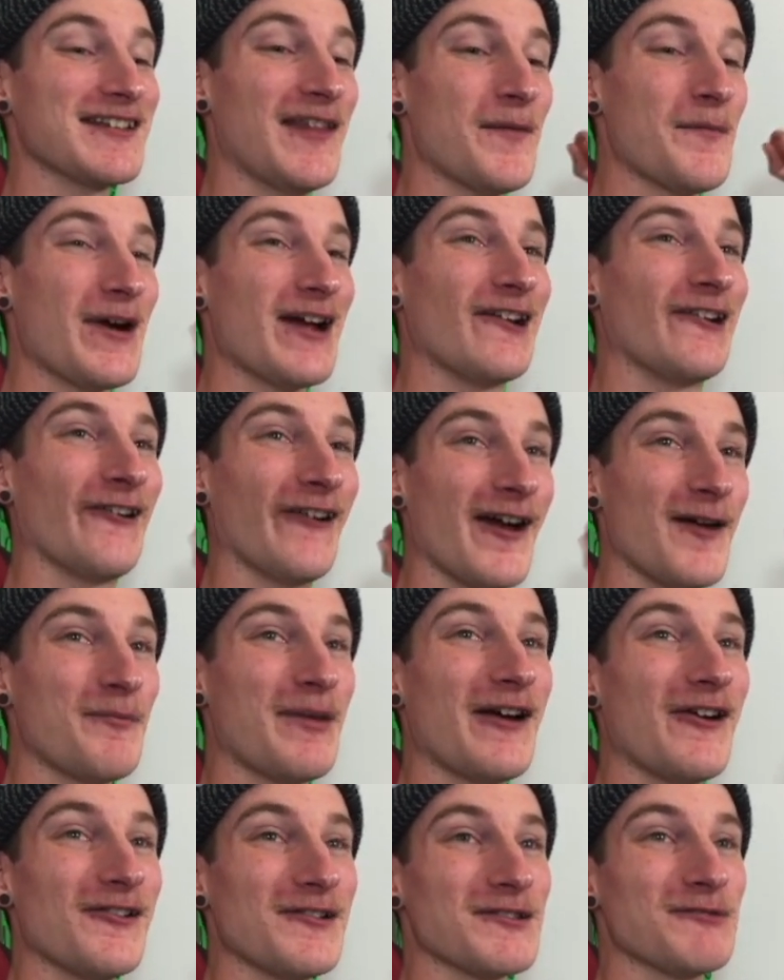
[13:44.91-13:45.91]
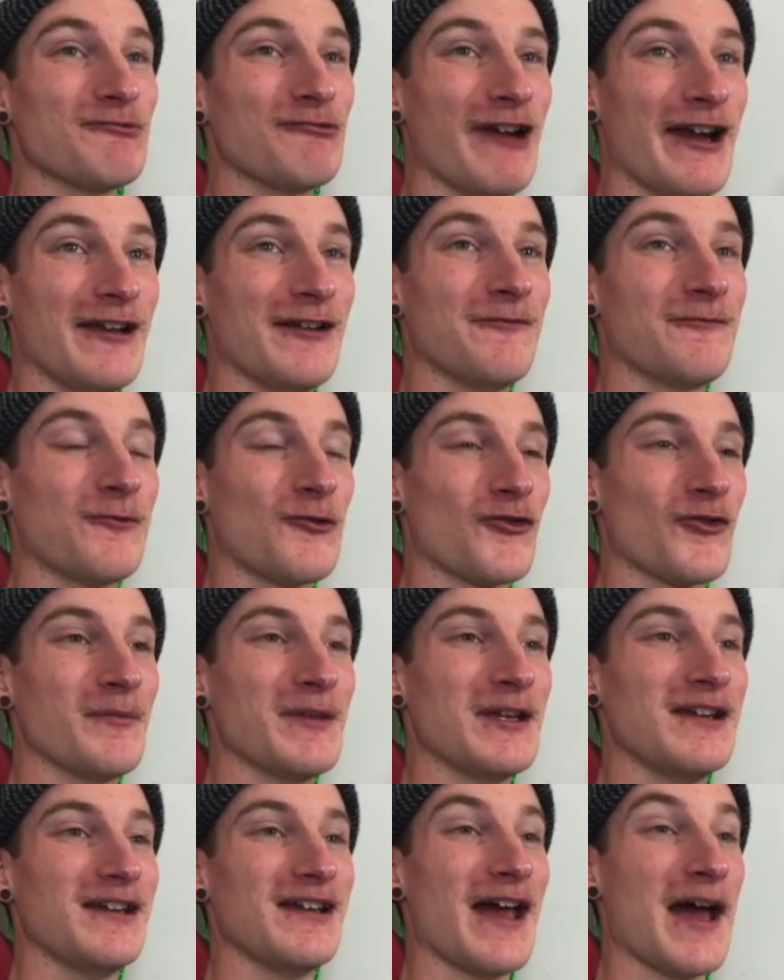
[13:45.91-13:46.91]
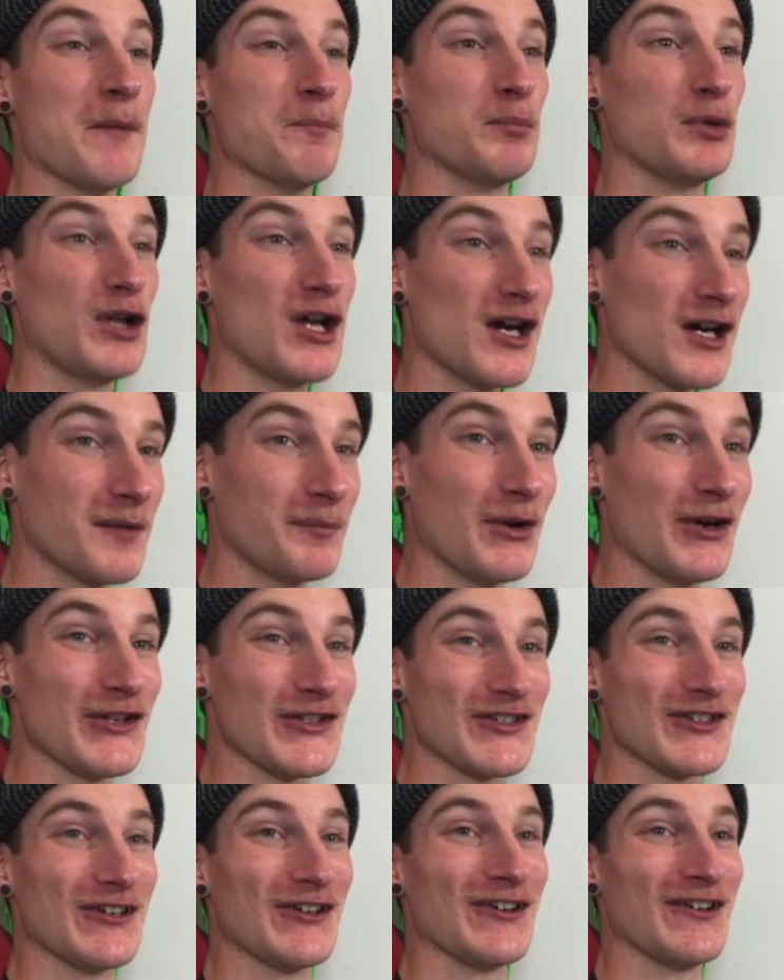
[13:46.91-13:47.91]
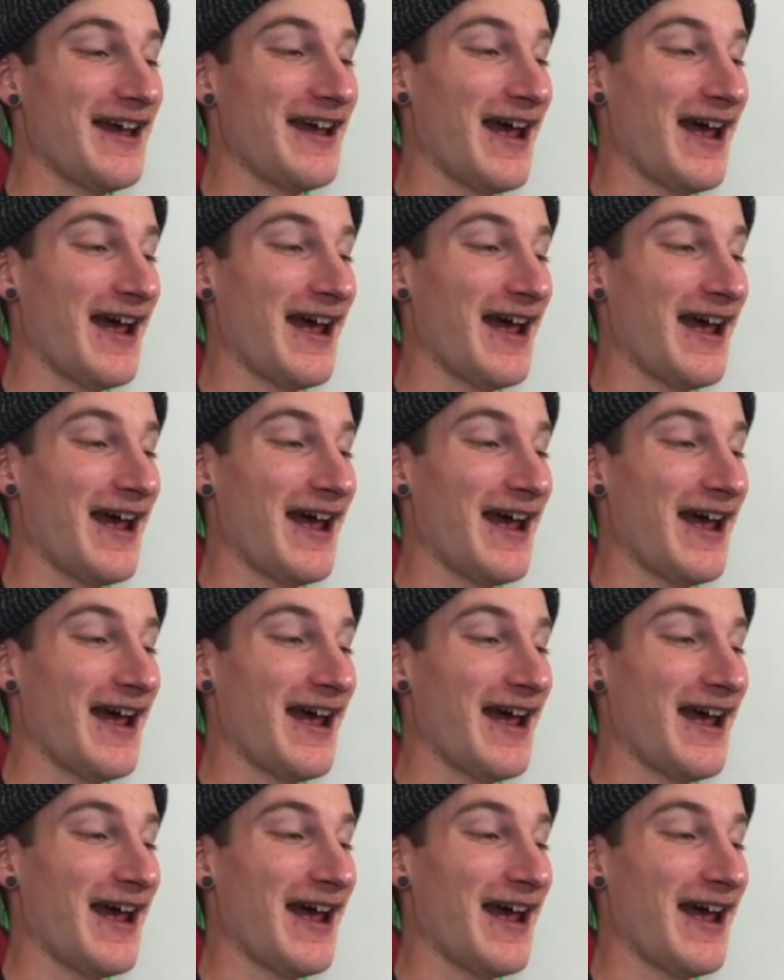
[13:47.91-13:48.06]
that my grandparents rented for me at Blockbuster.